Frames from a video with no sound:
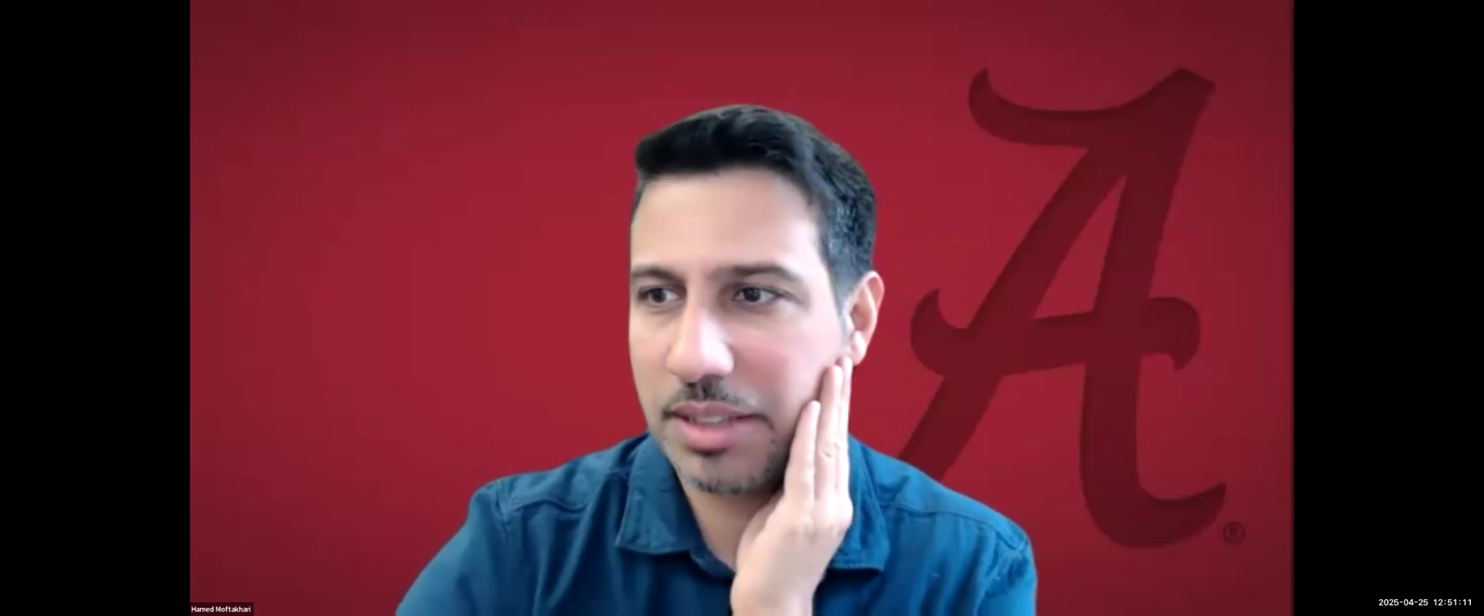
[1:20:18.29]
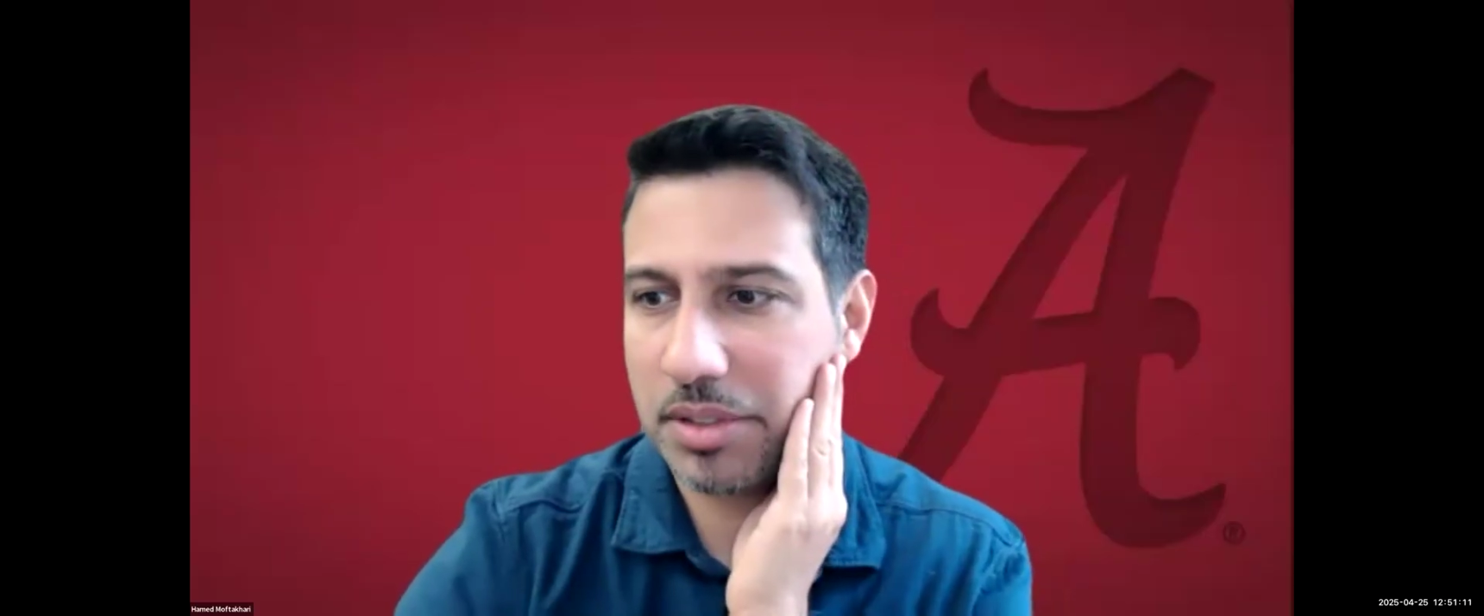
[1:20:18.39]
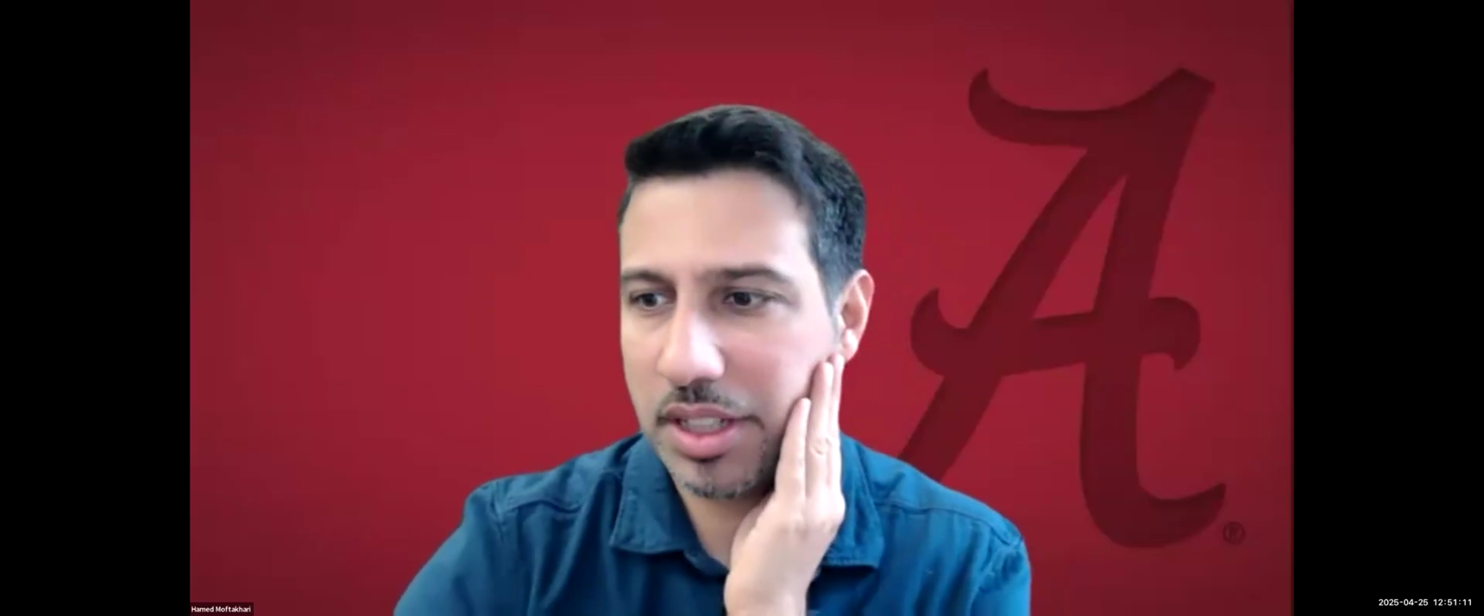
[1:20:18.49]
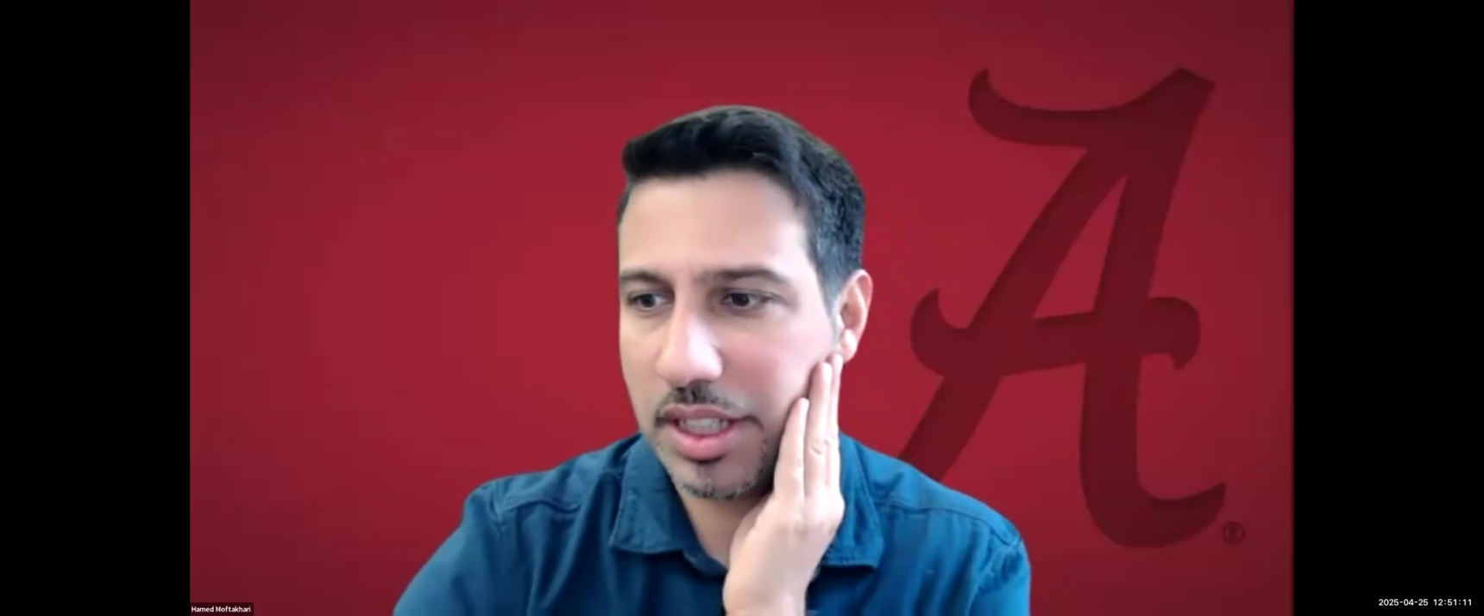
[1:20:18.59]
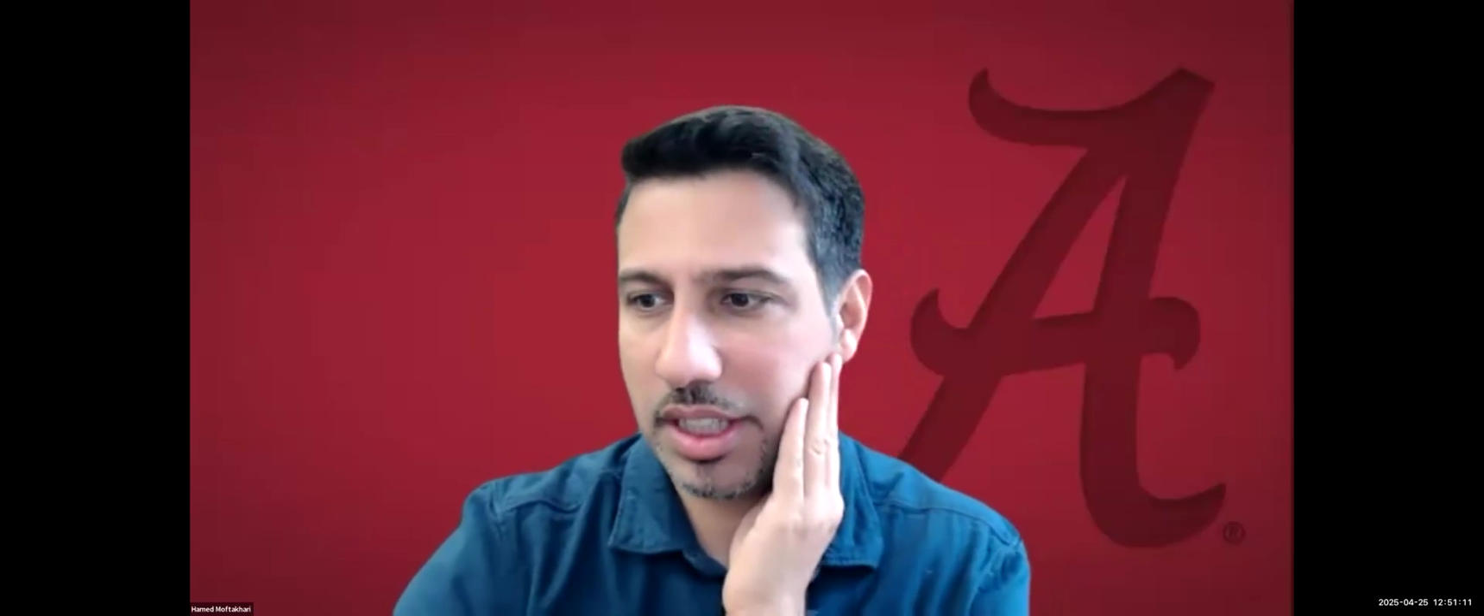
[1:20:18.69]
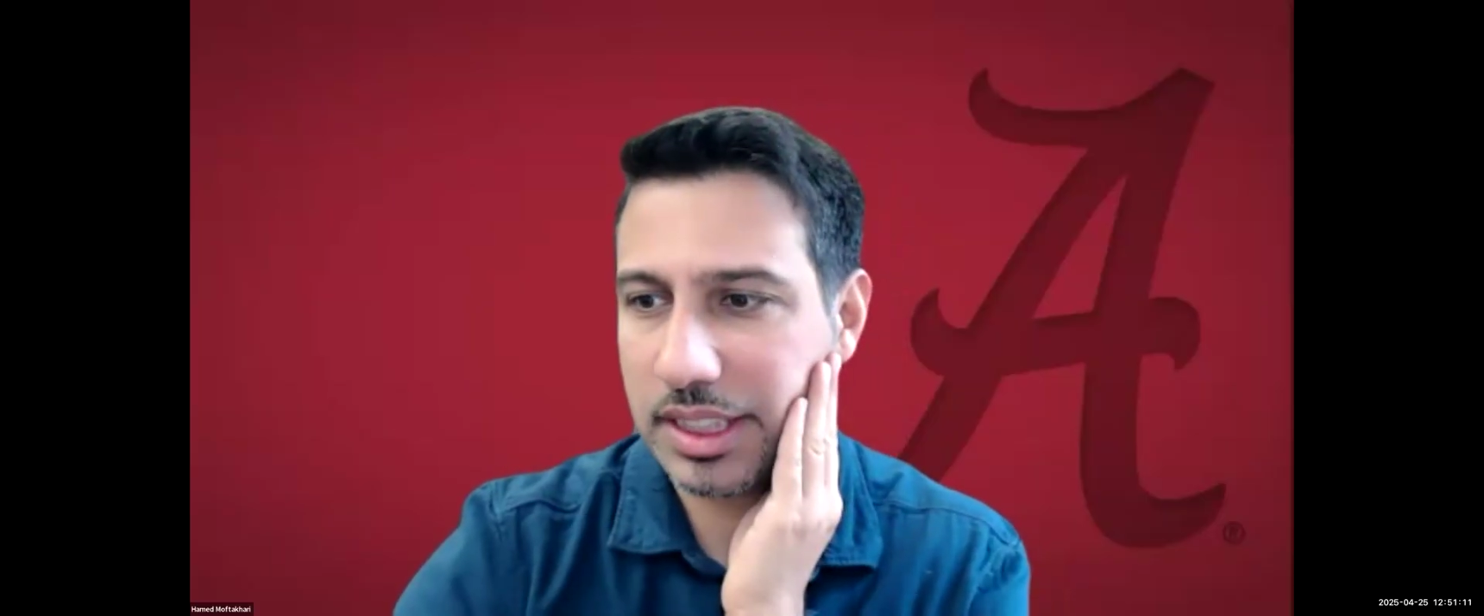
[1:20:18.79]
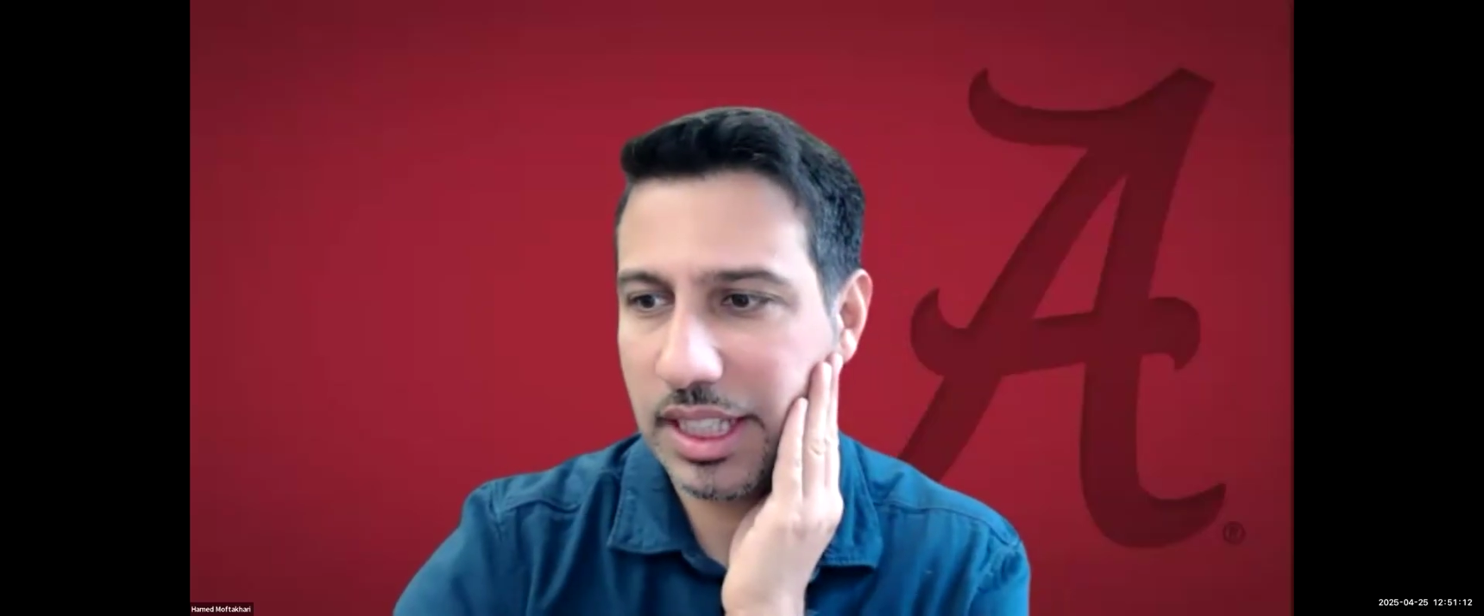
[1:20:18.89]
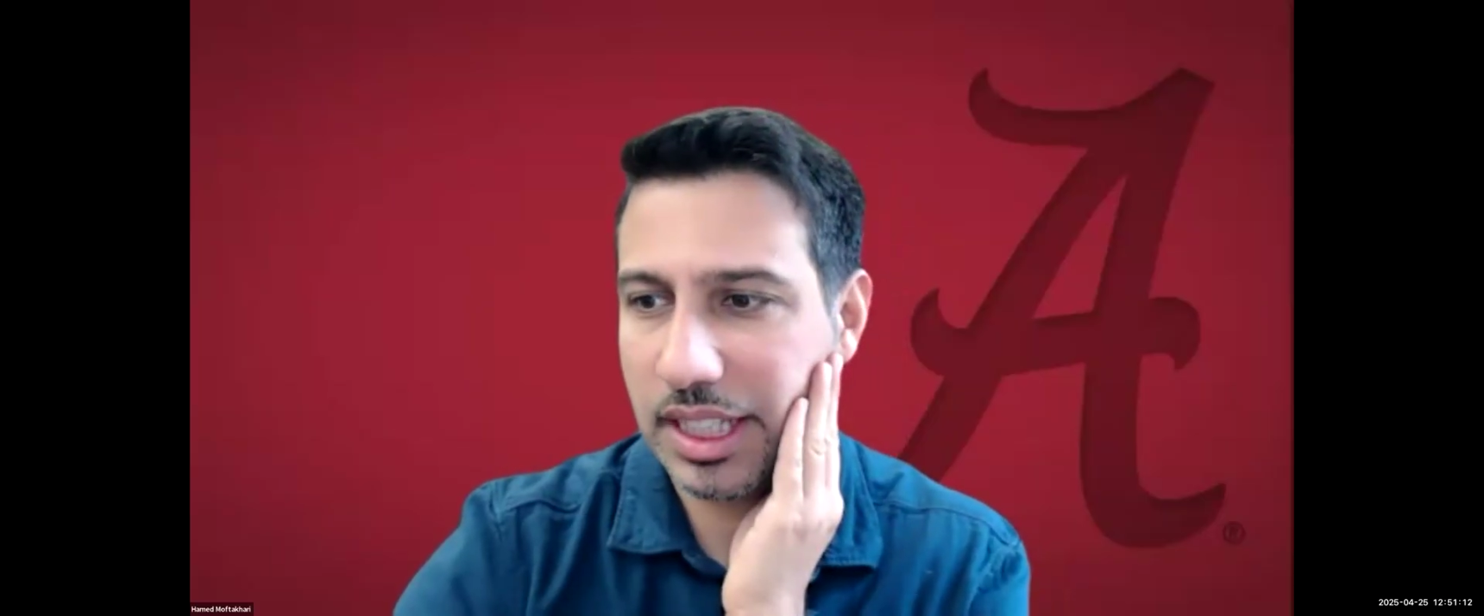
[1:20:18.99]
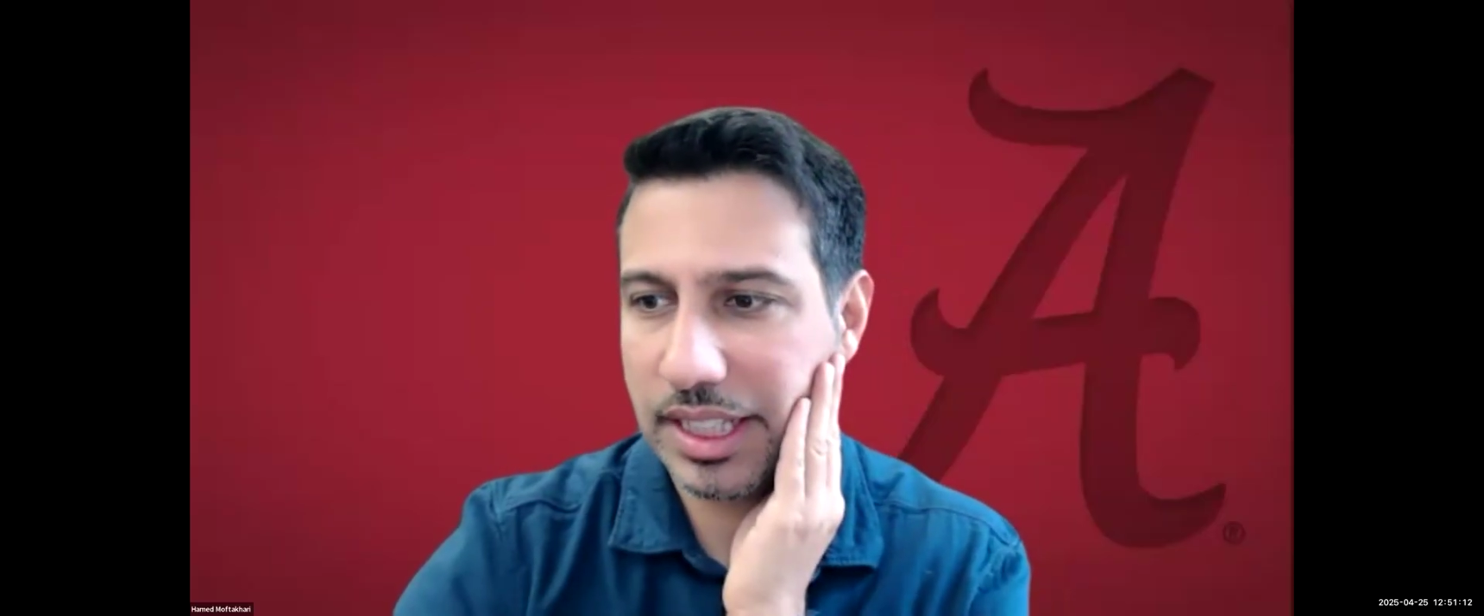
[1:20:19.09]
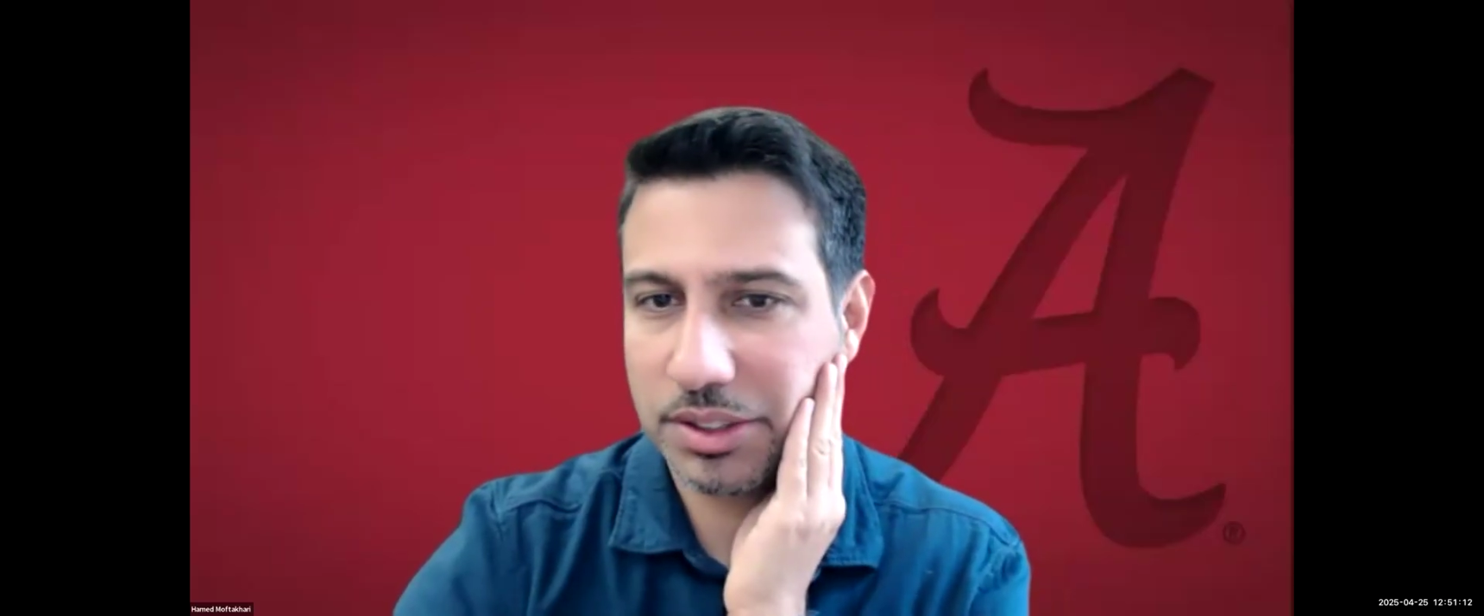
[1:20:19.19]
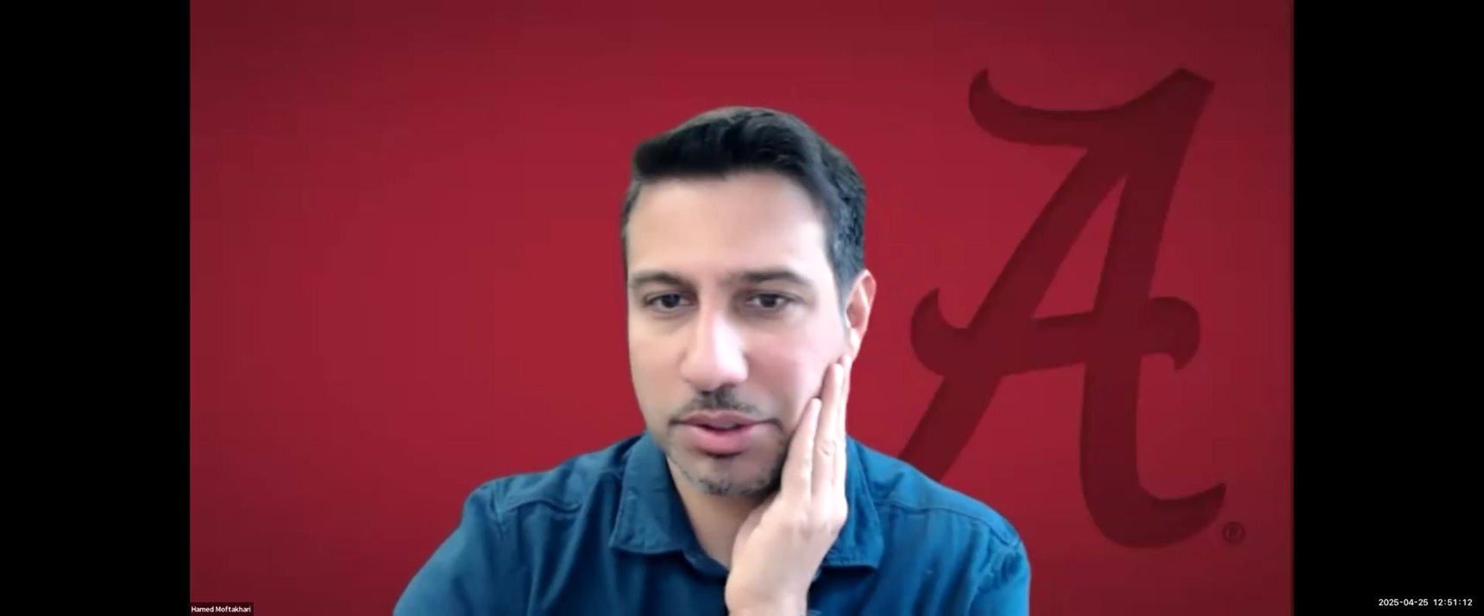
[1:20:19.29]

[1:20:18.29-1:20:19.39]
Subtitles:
box a link